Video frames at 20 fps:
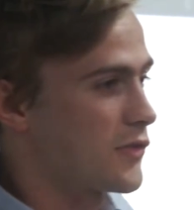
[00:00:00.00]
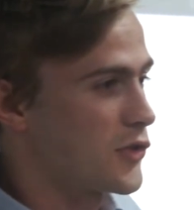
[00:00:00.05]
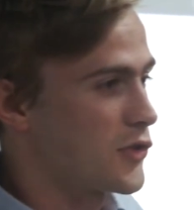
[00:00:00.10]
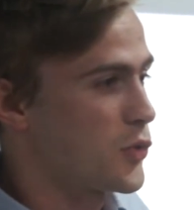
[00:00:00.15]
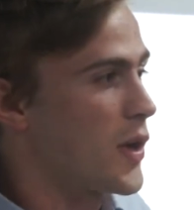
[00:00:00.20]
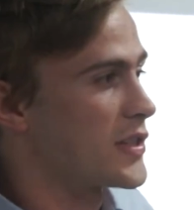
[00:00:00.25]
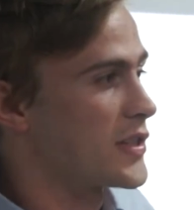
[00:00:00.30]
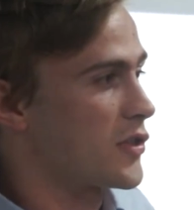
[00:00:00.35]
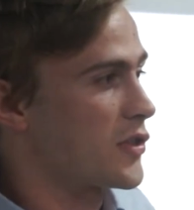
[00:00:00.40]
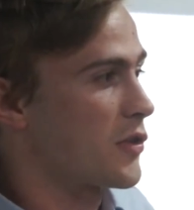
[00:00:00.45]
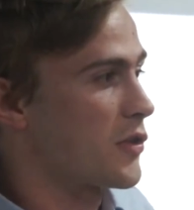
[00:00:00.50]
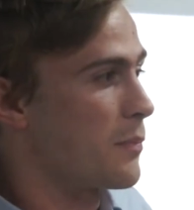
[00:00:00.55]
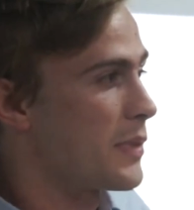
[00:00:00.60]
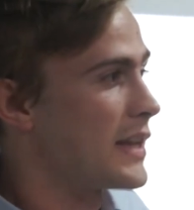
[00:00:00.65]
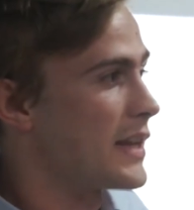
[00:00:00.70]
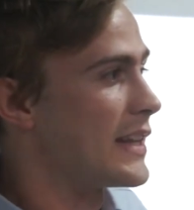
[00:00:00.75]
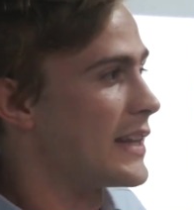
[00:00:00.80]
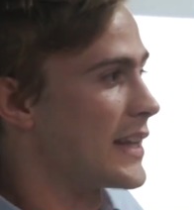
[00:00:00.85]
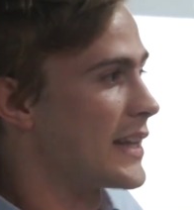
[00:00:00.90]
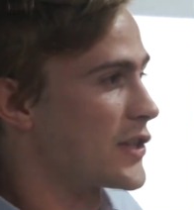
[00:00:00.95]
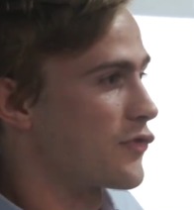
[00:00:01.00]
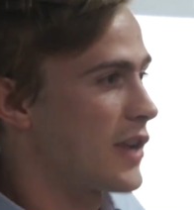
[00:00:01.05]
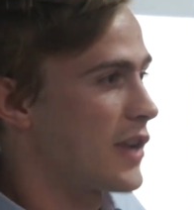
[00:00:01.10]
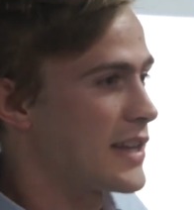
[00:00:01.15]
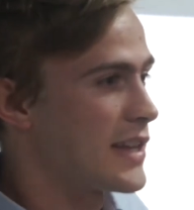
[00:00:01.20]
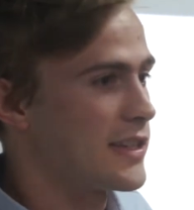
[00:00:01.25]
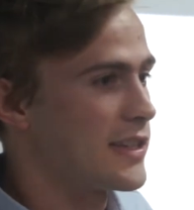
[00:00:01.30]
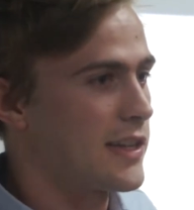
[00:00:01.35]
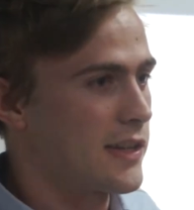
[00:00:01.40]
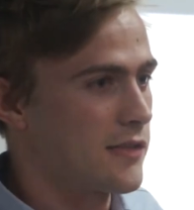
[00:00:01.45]
to us, are completely
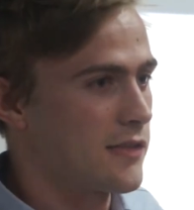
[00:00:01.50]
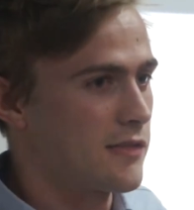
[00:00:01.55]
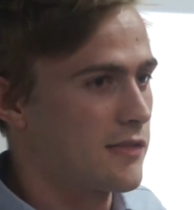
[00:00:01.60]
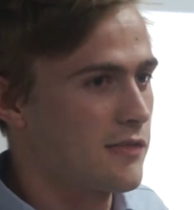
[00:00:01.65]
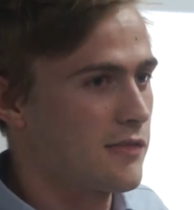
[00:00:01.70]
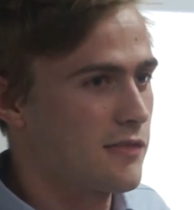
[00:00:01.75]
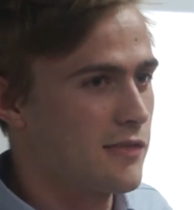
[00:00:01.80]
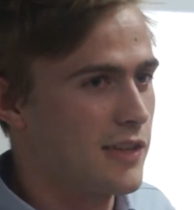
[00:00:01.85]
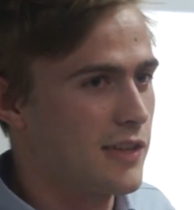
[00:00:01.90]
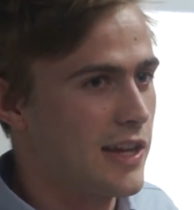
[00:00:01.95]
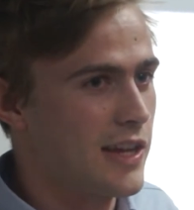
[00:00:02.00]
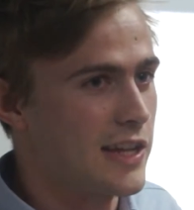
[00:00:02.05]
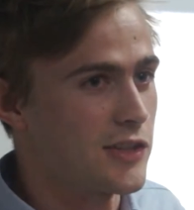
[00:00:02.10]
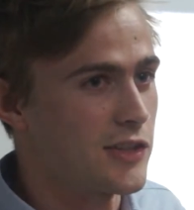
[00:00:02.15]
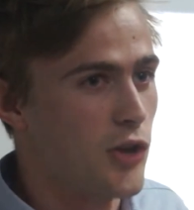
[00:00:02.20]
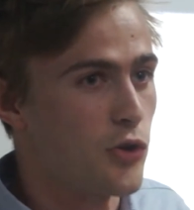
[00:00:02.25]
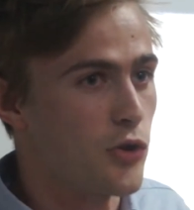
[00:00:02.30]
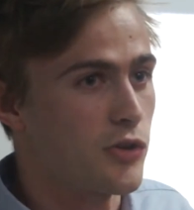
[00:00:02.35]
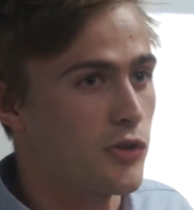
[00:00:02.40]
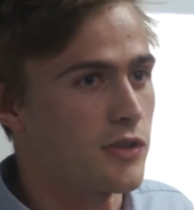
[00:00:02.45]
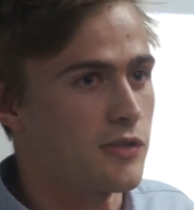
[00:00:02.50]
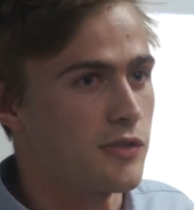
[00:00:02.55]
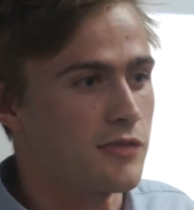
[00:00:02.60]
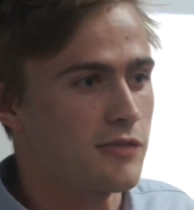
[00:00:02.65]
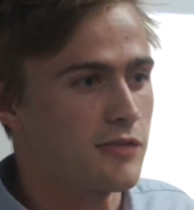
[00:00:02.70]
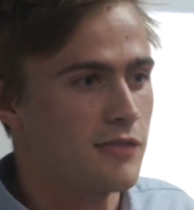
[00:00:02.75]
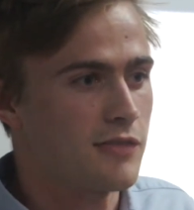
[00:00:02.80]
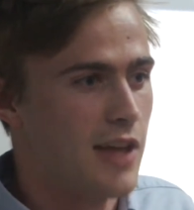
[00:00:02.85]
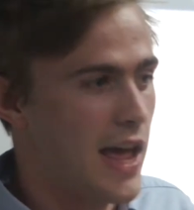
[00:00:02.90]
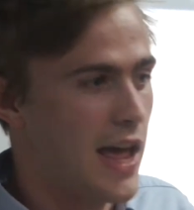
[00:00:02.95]
interrelated in
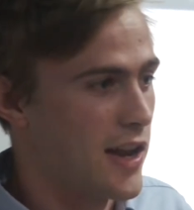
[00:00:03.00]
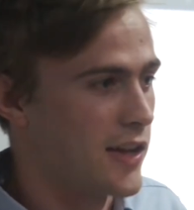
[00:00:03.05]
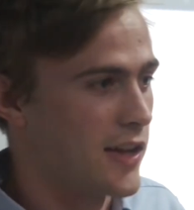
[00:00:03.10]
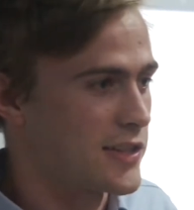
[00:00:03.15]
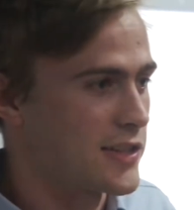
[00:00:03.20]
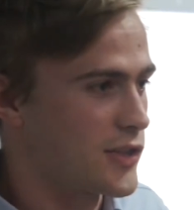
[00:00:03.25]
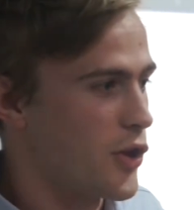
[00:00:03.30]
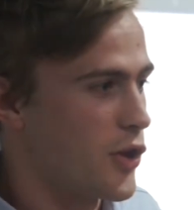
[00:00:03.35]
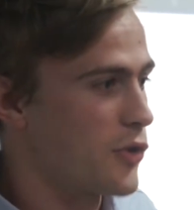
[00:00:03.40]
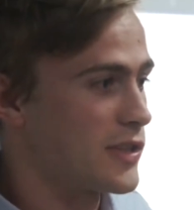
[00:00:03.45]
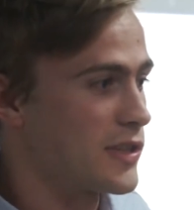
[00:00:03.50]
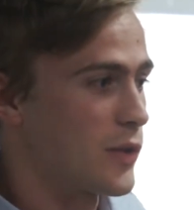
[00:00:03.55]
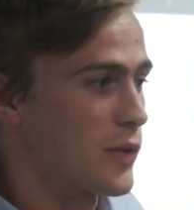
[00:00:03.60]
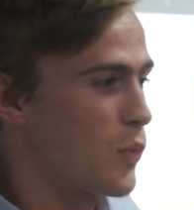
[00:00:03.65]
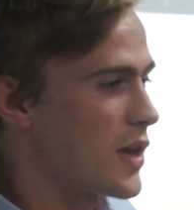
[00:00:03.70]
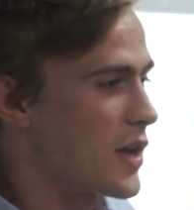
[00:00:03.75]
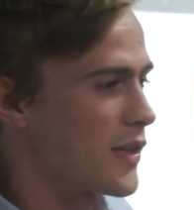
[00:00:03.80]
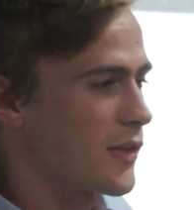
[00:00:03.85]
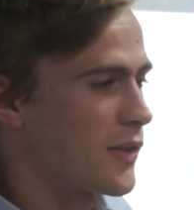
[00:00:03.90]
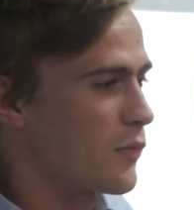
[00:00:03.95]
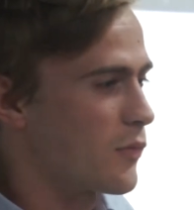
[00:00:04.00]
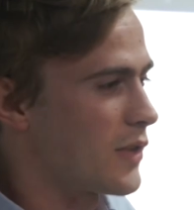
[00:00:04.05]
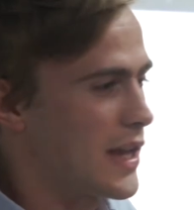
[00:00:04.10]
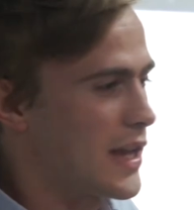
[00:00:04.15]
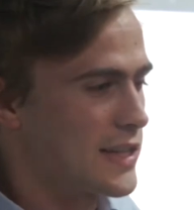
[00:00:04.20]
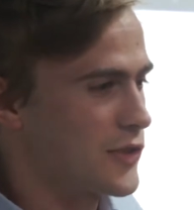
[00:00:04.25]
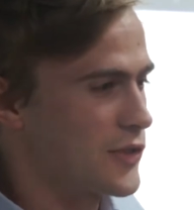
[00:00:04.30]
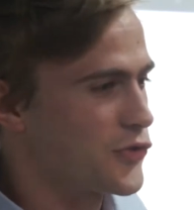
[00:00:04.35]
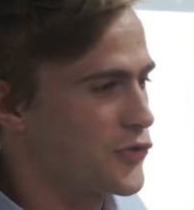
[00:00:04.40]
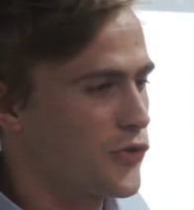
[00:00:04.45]
token and ICOs in a way that
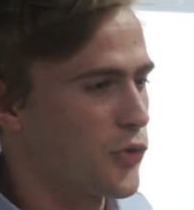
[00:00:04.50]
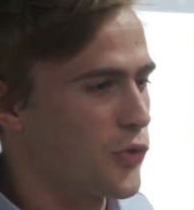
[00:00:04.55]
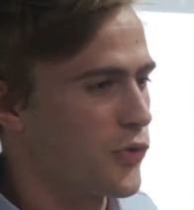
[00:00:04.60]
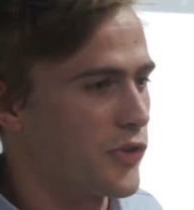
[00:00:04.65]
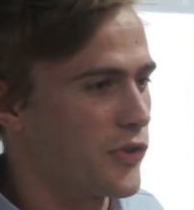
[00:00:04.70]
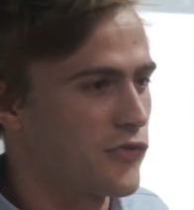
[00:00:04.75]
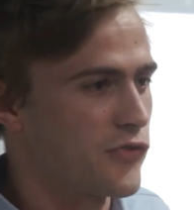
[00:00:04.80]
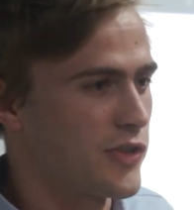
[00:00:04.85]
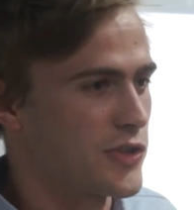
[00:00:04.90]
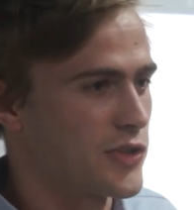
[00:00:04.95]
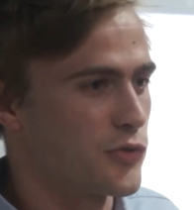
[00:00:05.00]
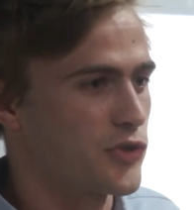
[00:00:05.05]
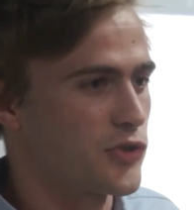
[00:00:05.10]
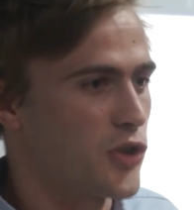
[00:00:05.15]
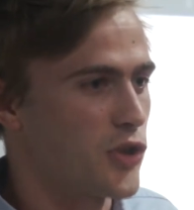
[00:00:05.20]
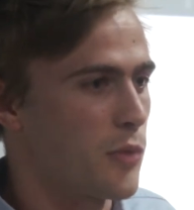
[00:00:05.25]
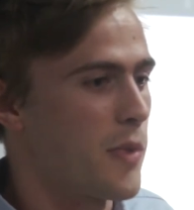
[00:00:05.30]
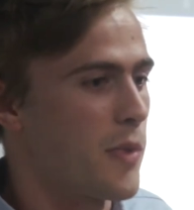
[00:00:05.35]
isn't true on the traditional stock